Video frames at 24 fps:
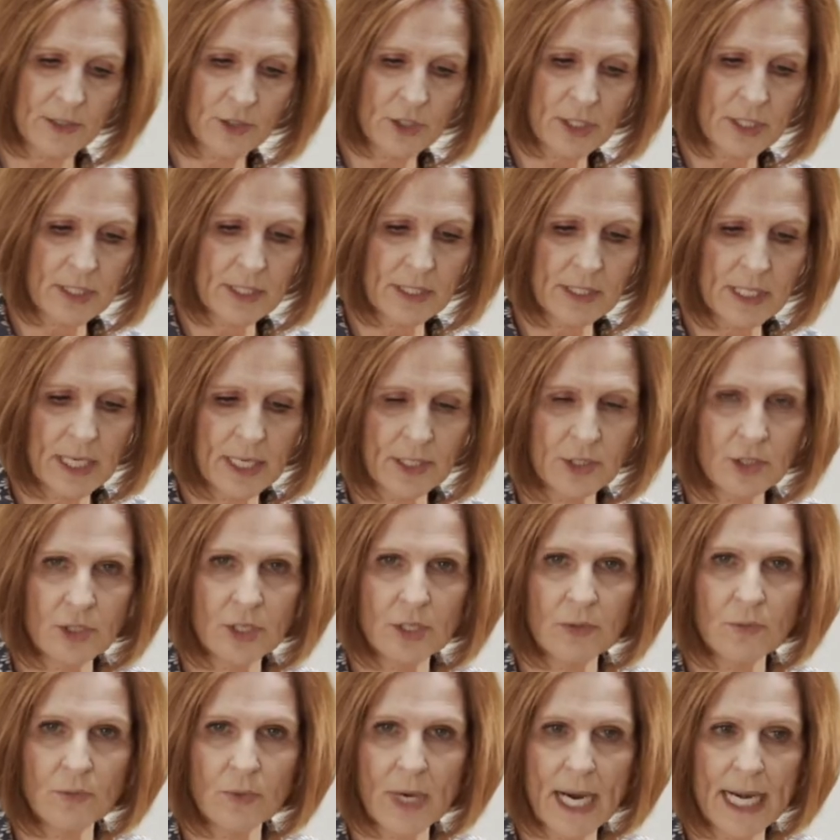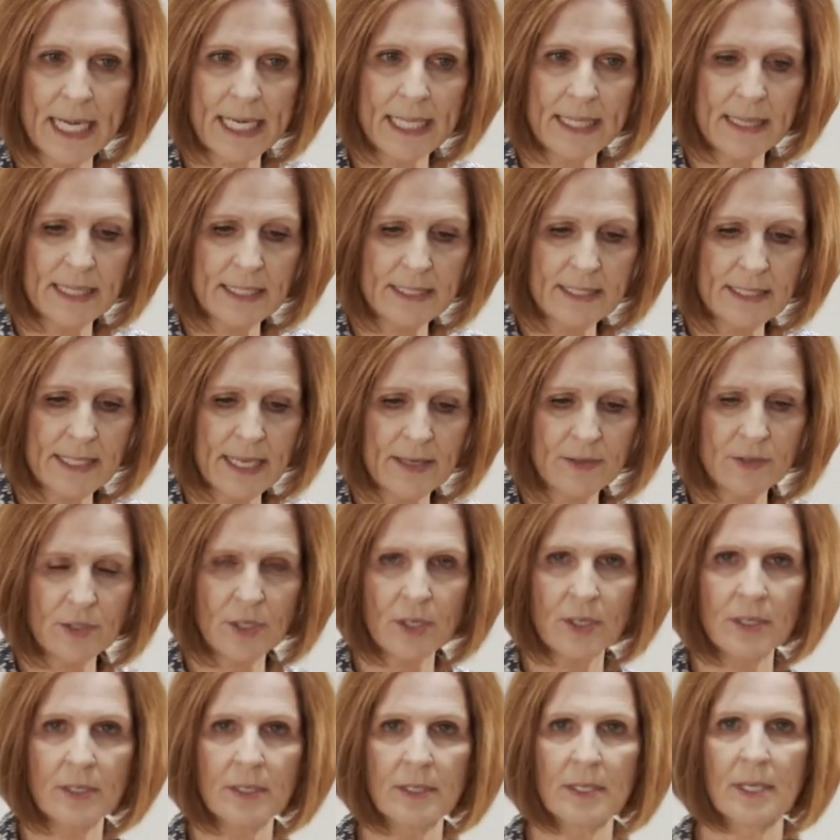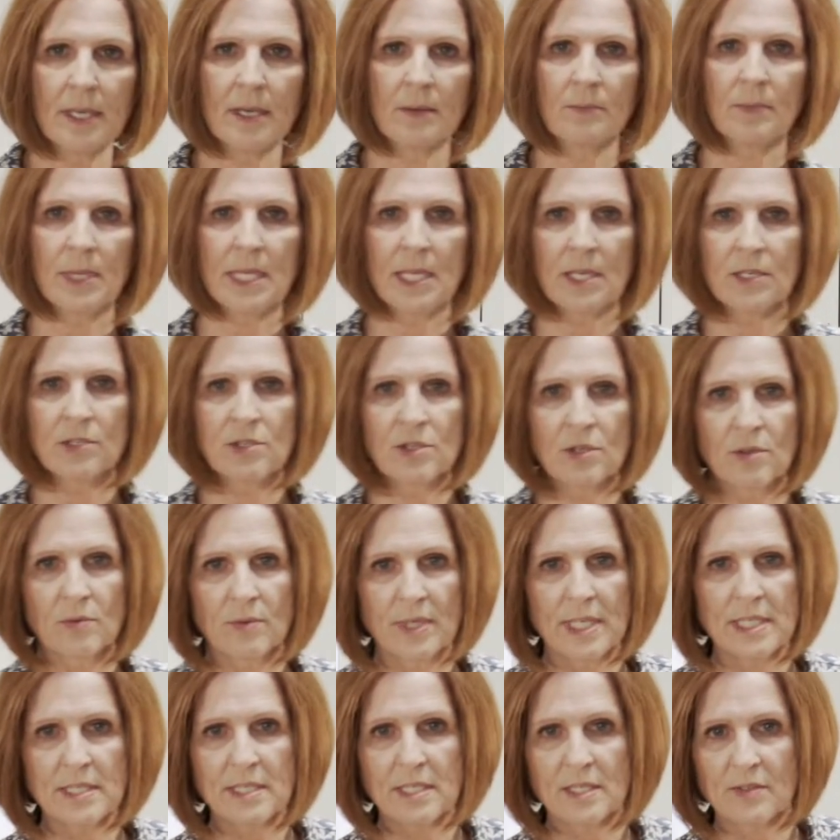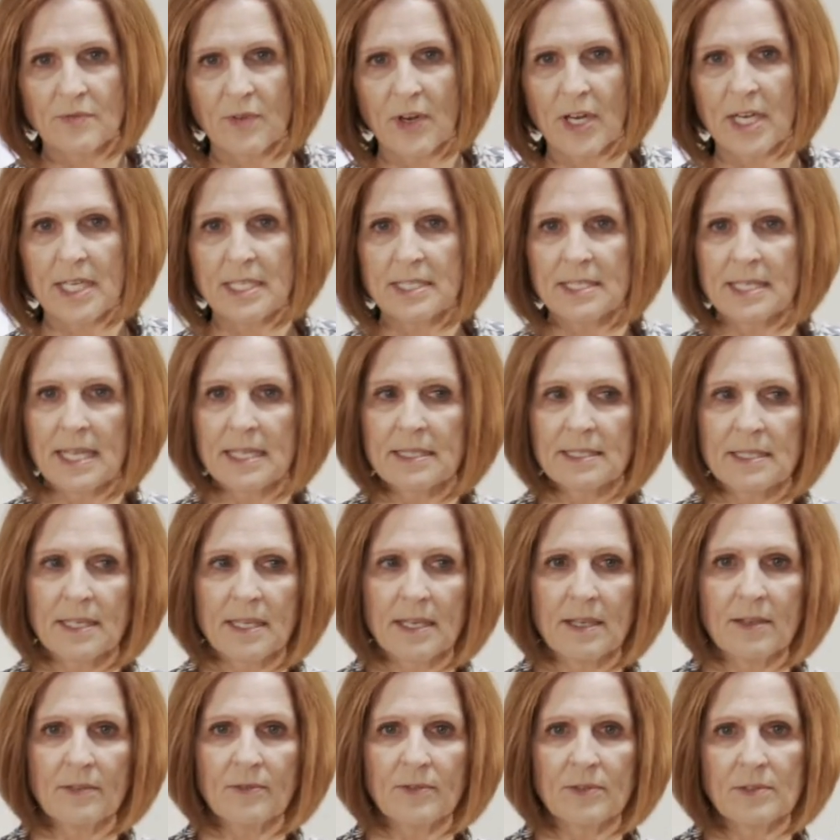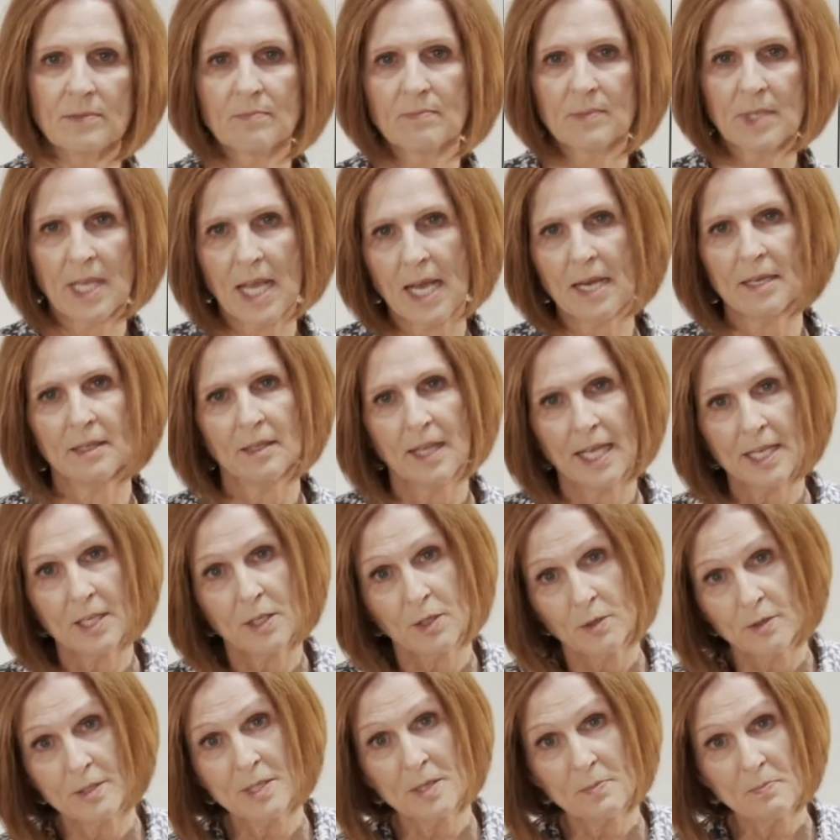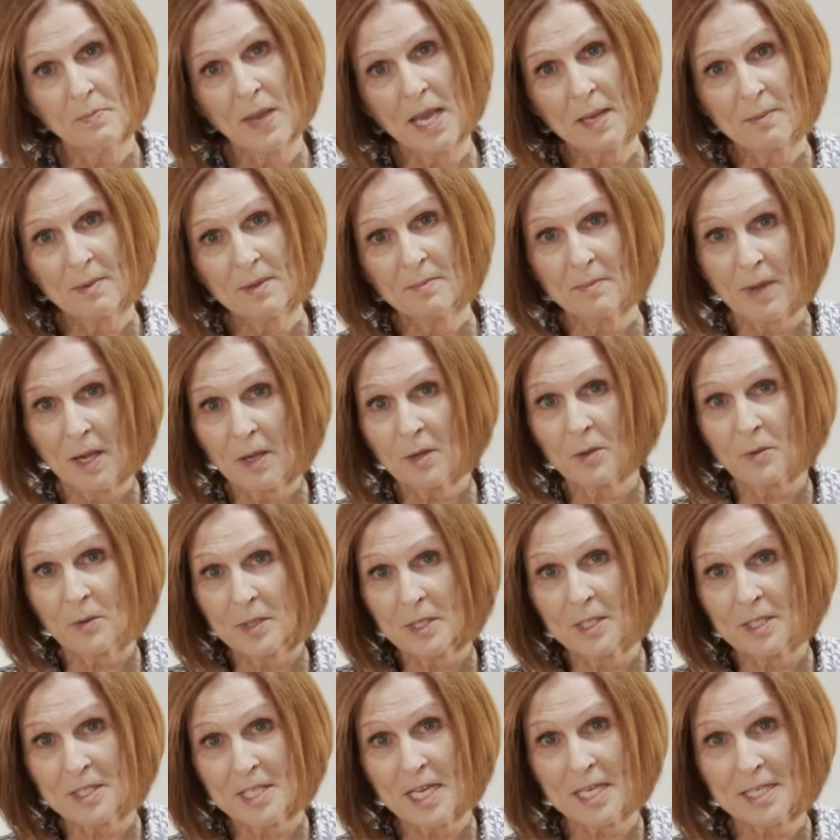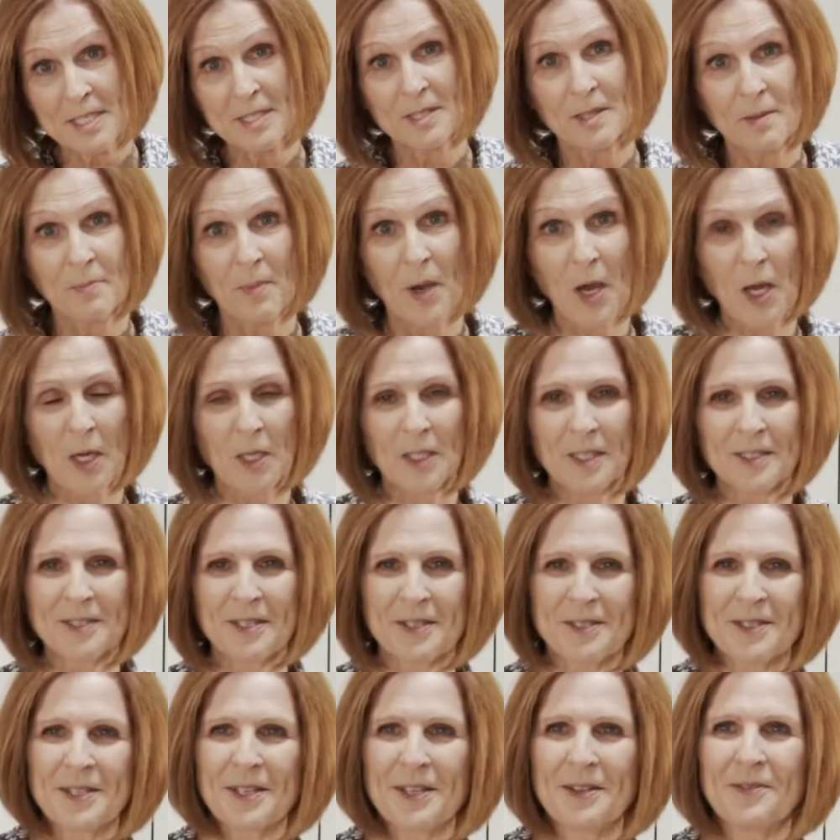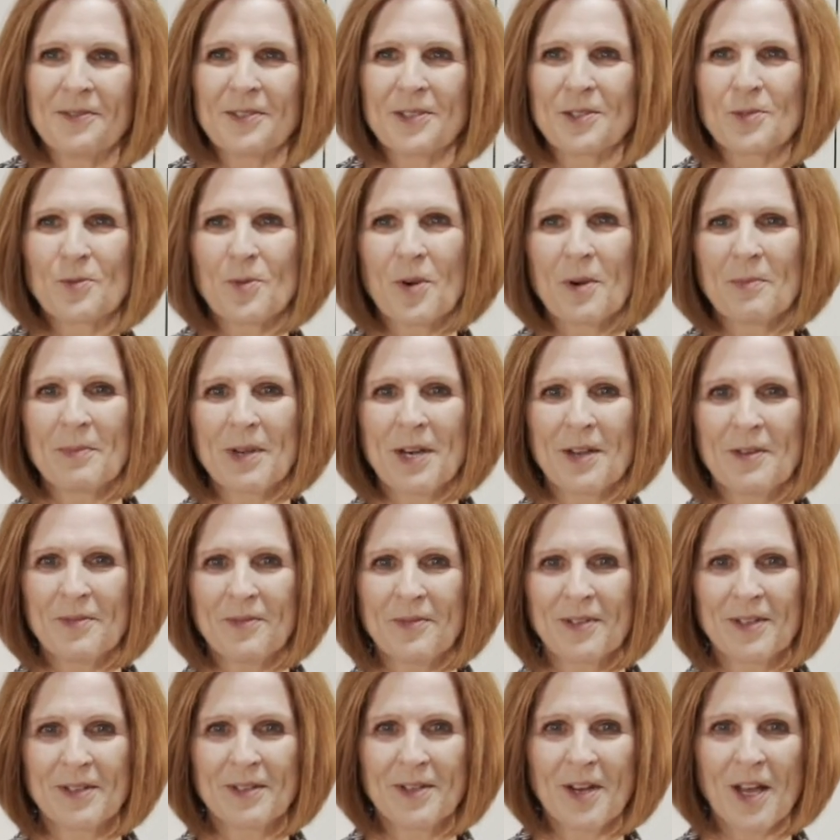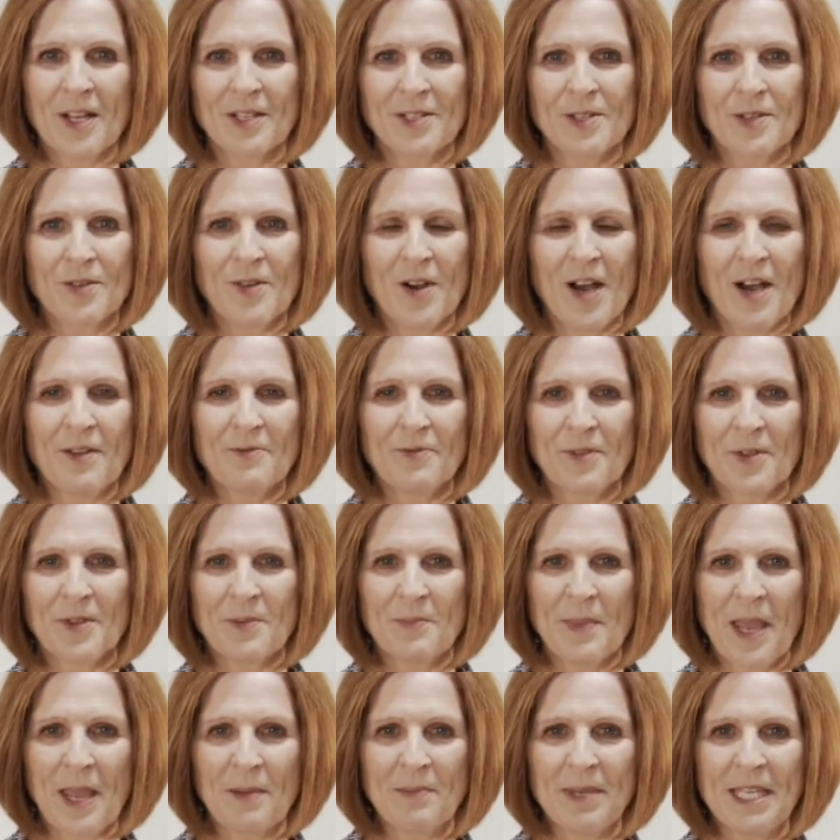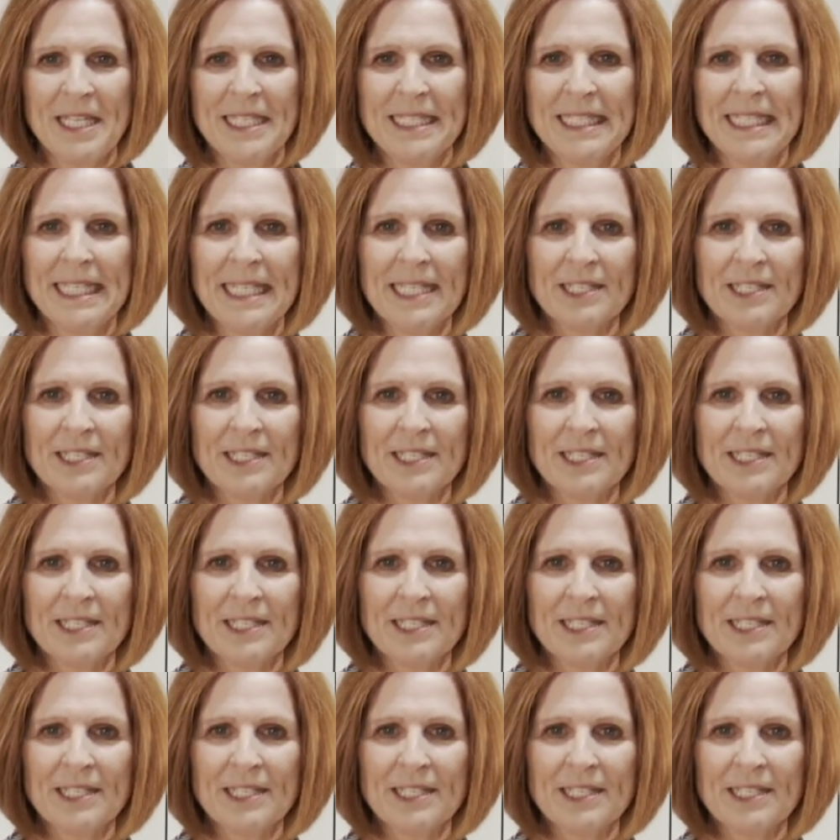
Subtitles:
just touch it right in the center, because your wrist is very sensitive, kind of like using baby milk when you test the bottle to see if it's warm enough and not too hot for the baby.